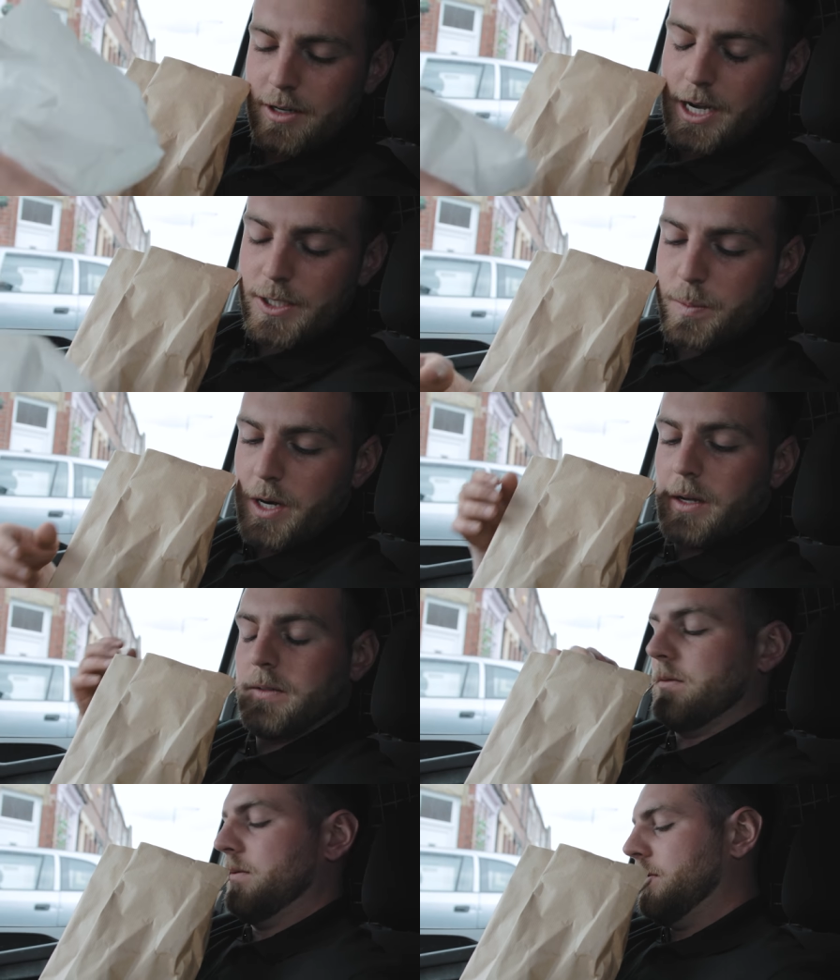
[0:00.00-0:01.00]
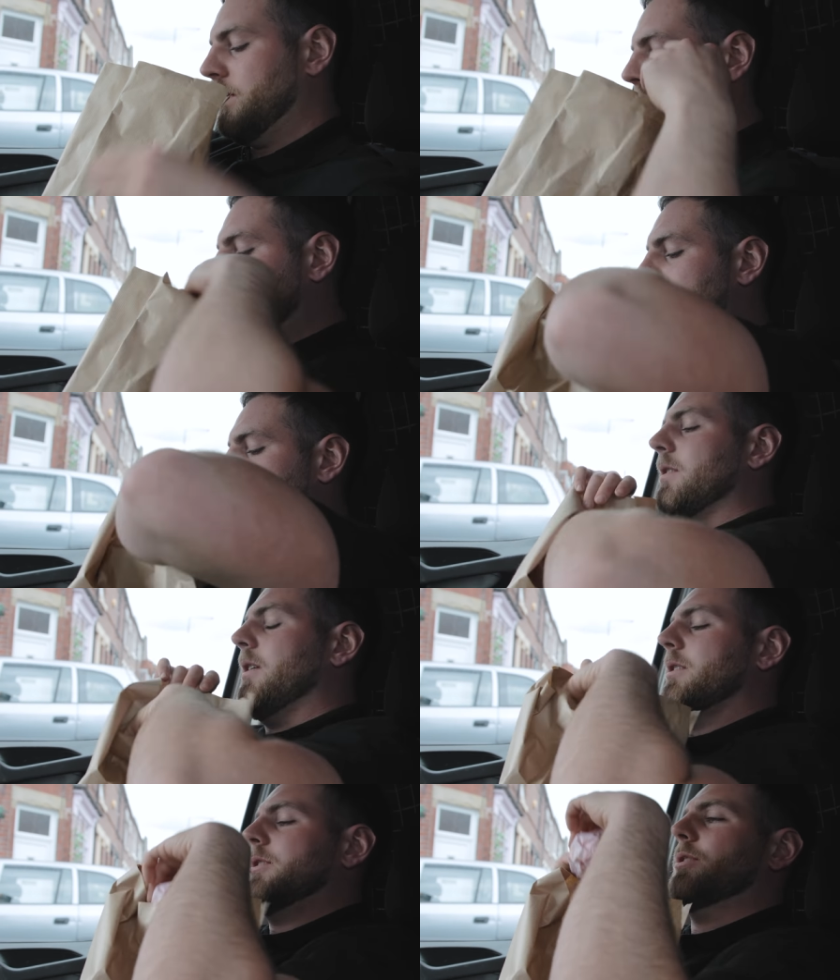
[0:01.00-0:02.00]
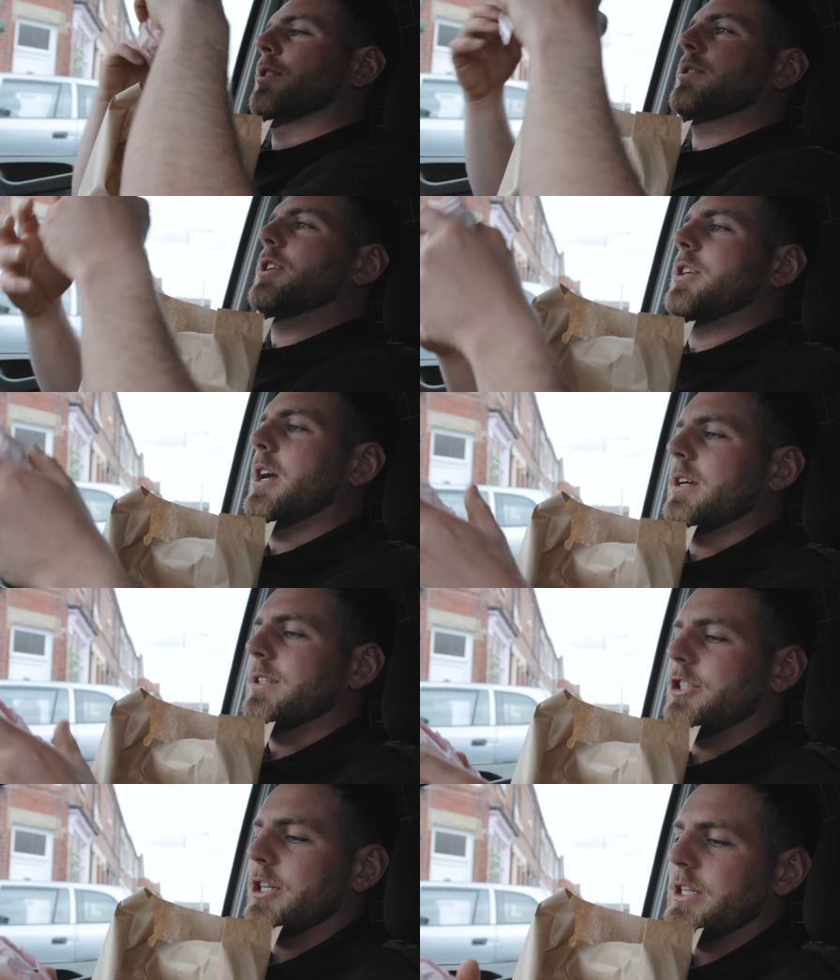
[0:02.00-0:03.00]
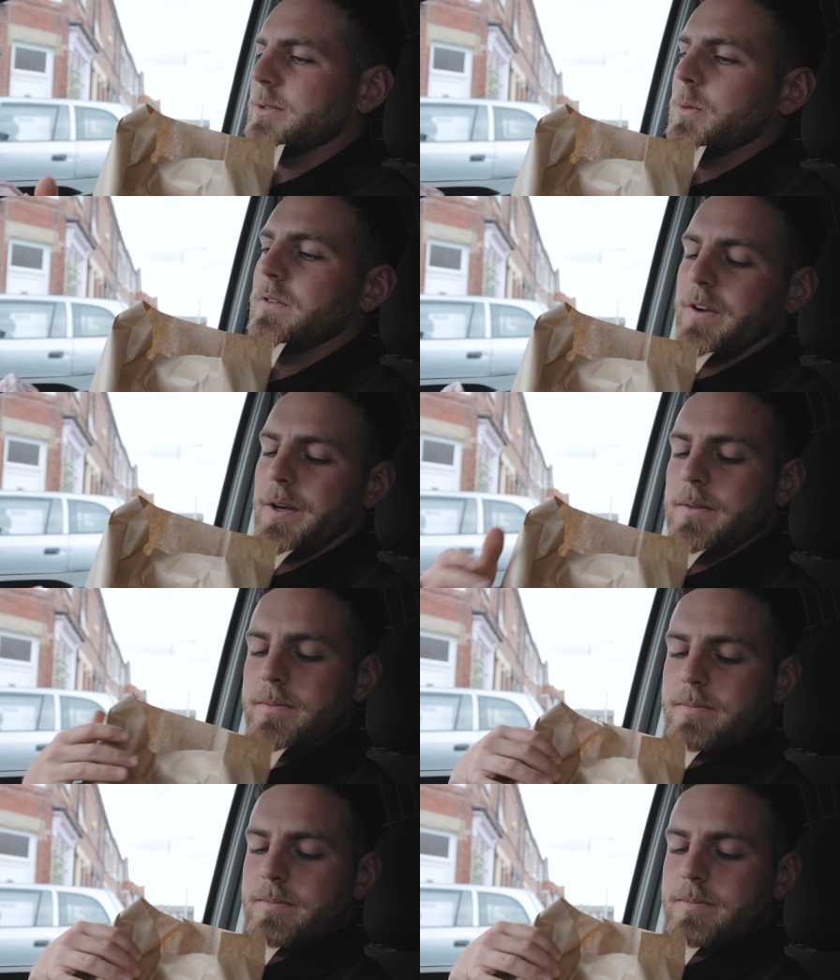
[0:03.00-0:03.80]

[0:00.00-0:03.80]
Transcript: hash brown. Got a sausage, egg and cheese muffin.